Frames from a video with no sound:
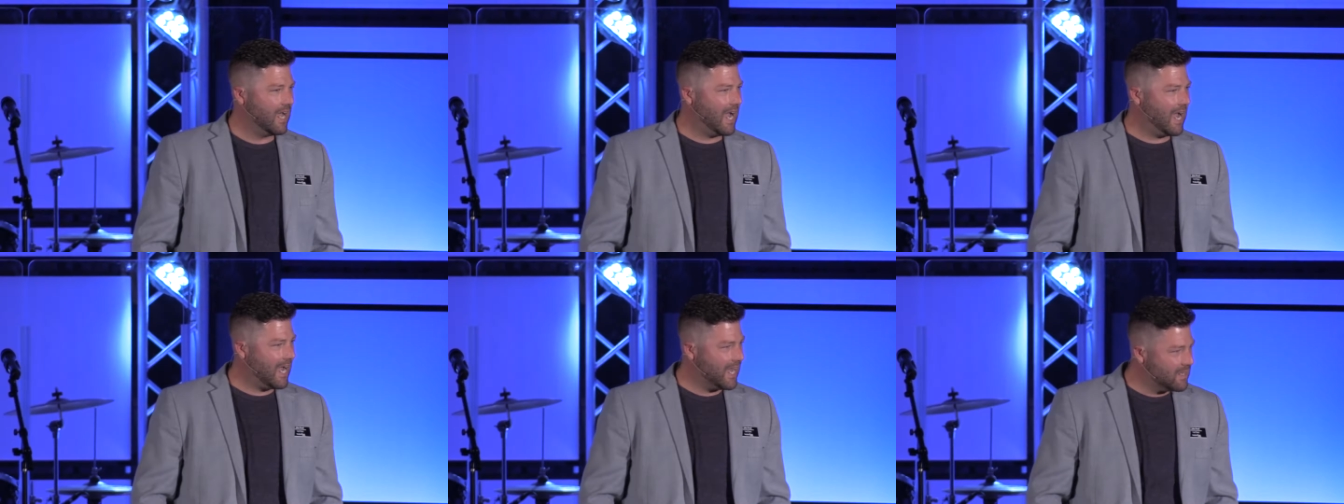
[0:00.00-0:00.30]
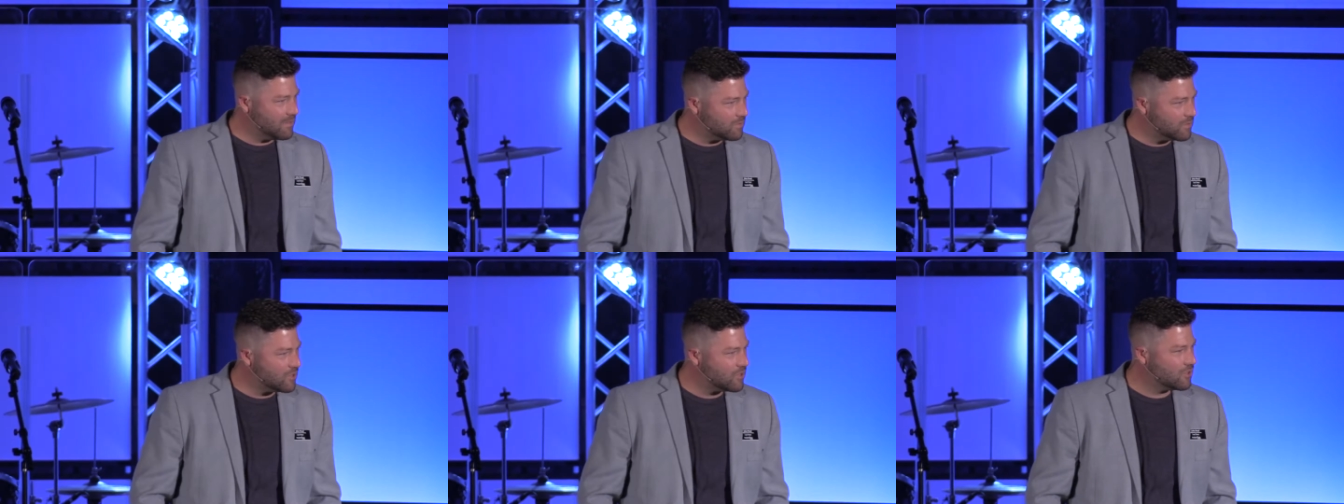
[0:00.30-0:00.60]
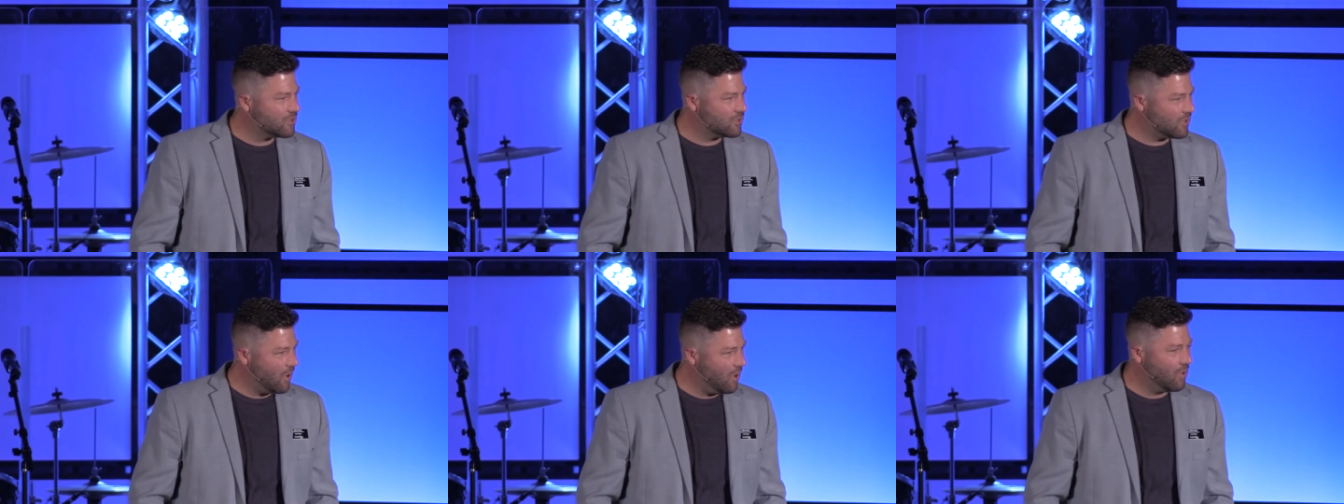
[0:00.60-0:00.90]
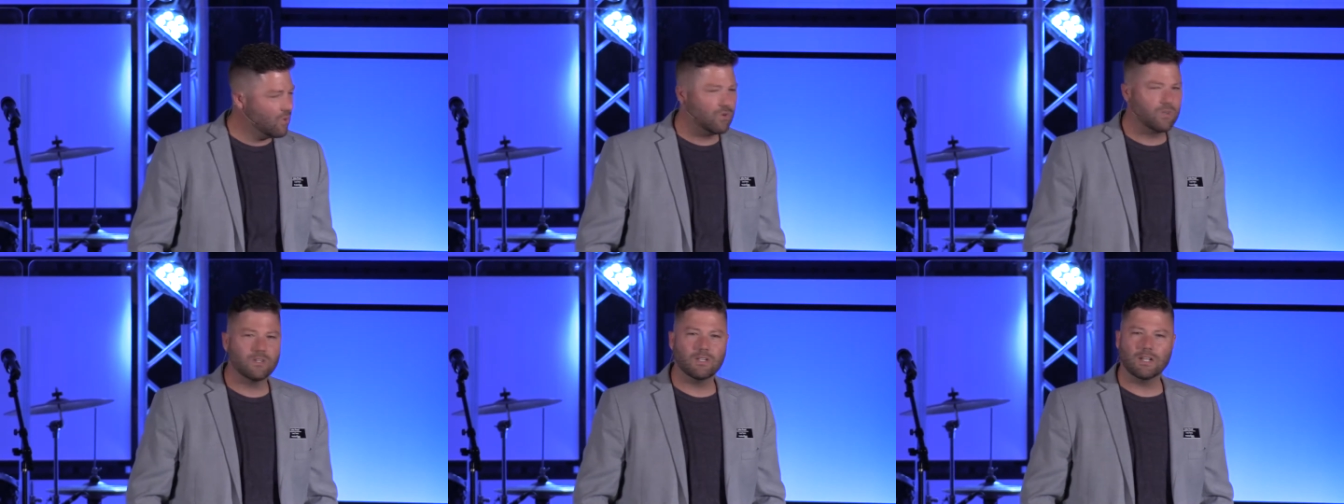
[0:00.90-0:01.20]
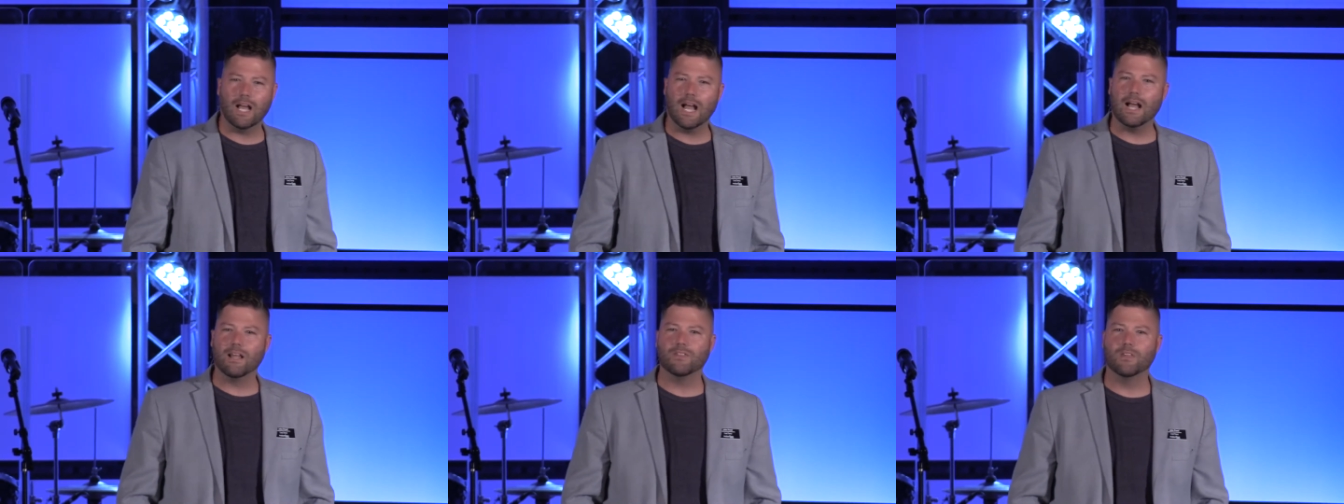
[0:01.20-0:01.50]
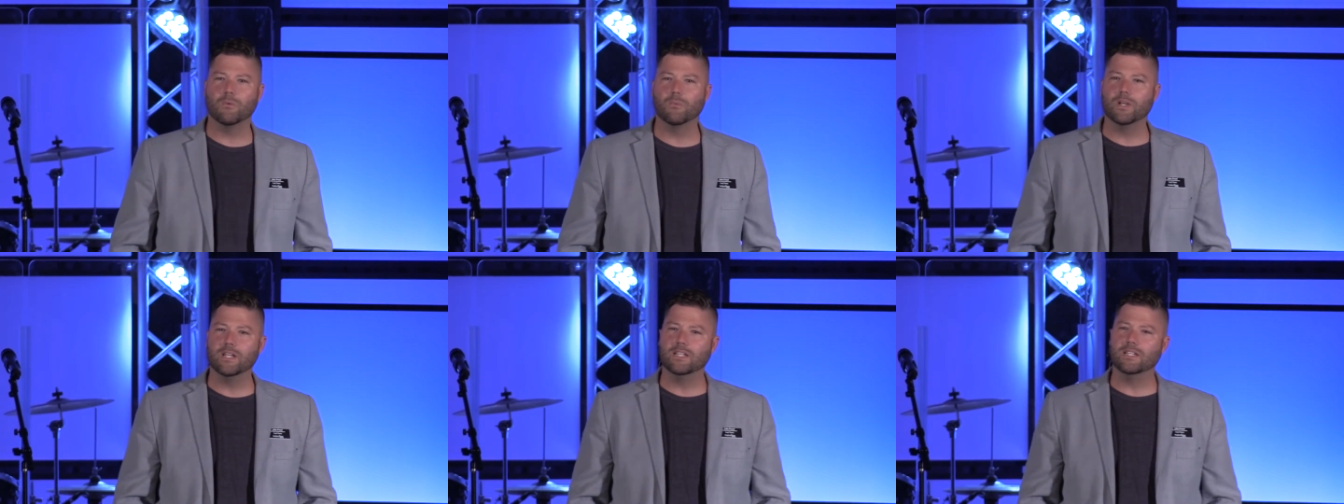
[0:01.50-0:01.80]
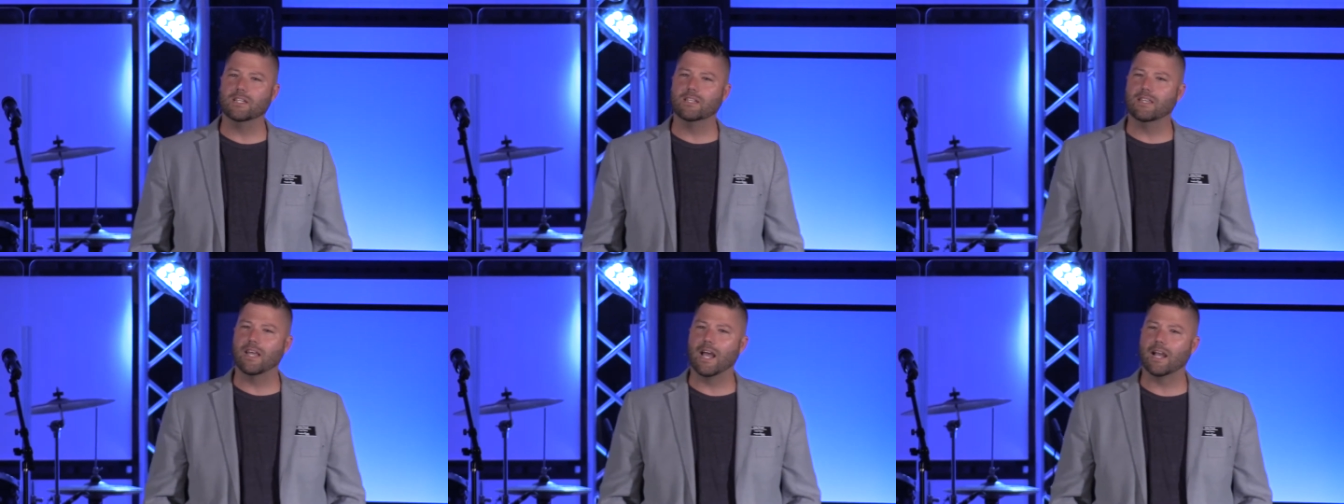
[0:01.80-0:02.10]
I am so glad that we
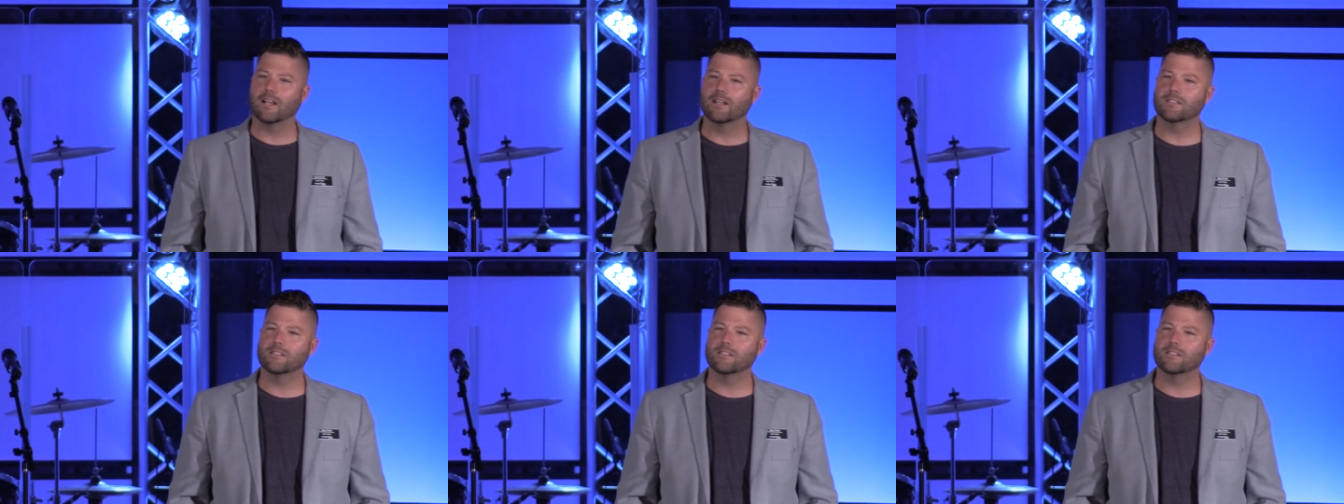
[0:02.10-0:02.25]
did that,